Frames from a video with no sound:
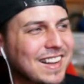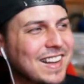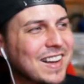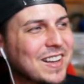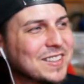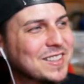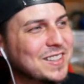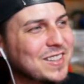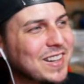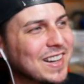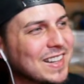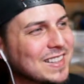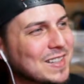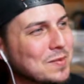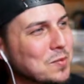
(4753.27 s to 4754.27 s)
I'll see you
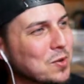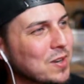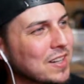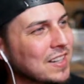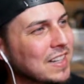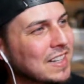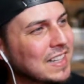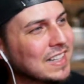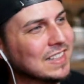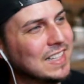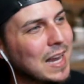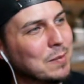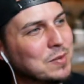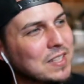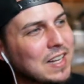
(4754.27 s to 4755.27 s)
guys in the morning.
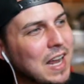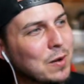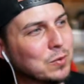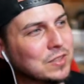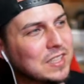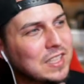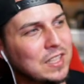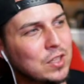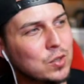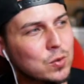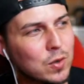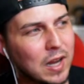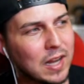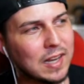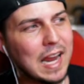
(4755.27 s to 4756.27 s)
Samson, I will see
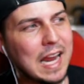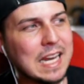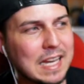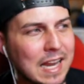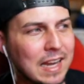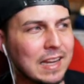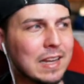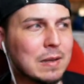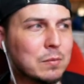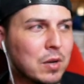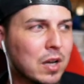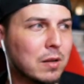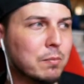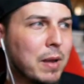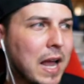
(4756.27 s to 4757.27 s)
you at 8 a.m.
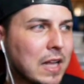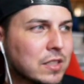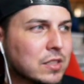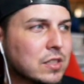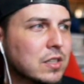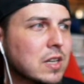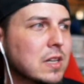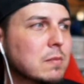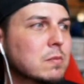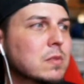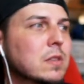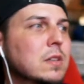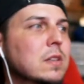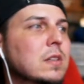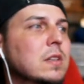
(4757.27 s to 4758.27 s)
on Pat's stream.
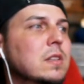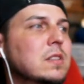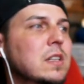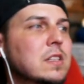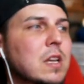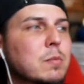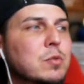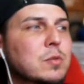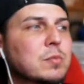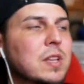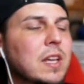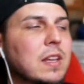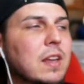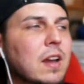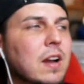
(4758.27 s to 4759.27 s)
DJ Boom,
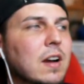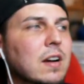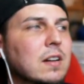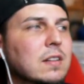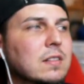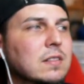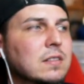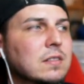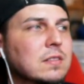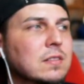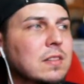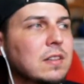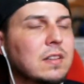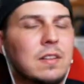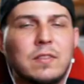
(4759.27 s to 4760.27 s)
take care.
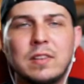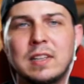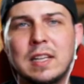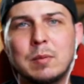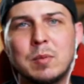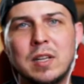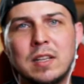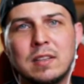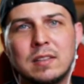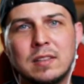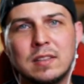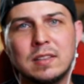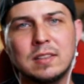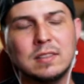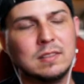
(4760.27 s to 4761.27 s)
If you need me,
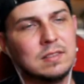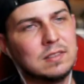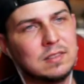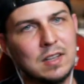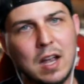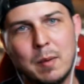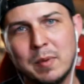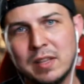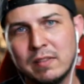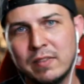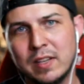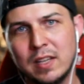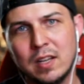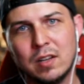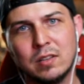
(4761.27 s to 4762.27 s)
comment the
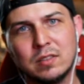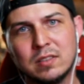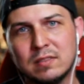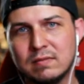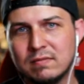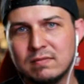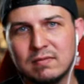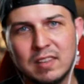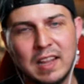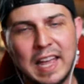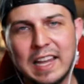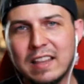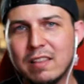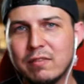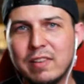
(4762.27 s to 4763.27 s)
videos.
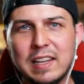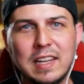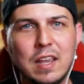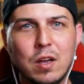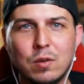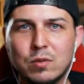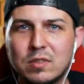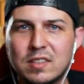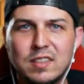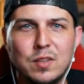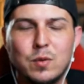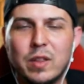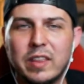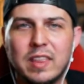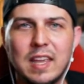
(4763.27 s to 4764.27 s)
Like the videos, do
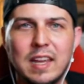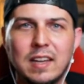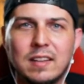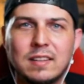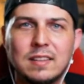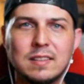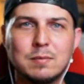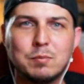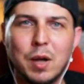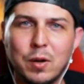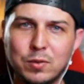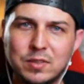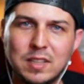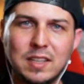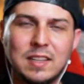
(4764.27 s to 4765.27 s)
the thing,
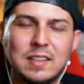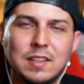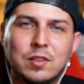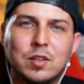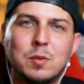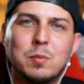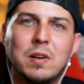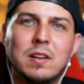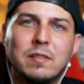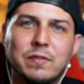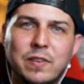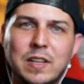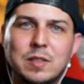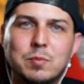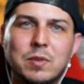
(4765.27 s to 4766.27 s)
post in the group on
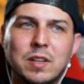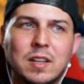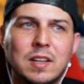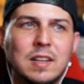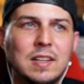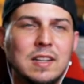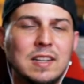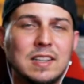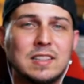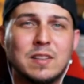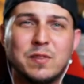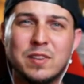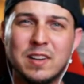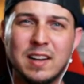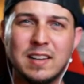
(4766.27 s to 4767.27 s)
Facebook, because
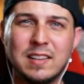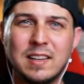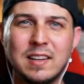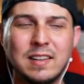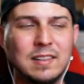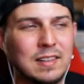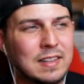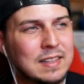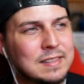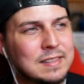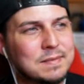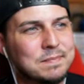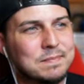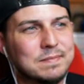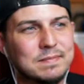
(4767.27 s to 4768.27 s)
if you're not in there,
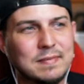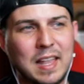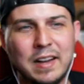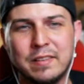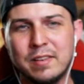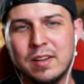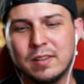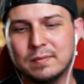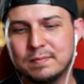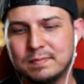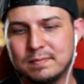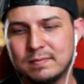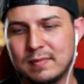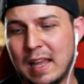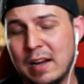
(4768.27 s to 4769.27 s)
I don't know
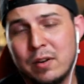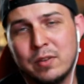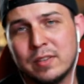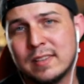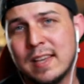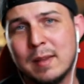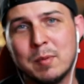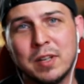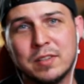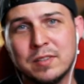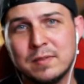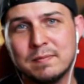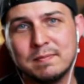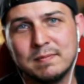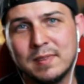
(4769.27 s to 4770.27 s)
what to say about
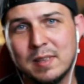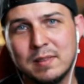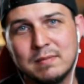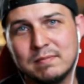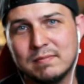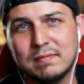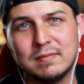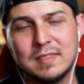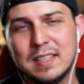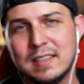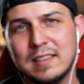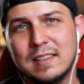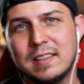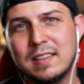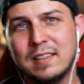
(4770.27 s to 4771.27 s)
you.
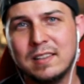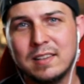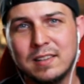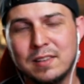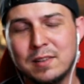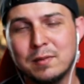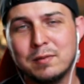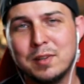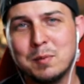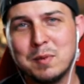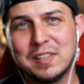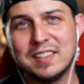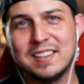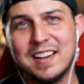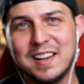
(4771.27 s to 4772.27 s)
You're
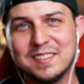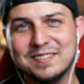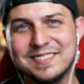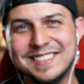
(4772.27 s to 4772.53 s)
missing out.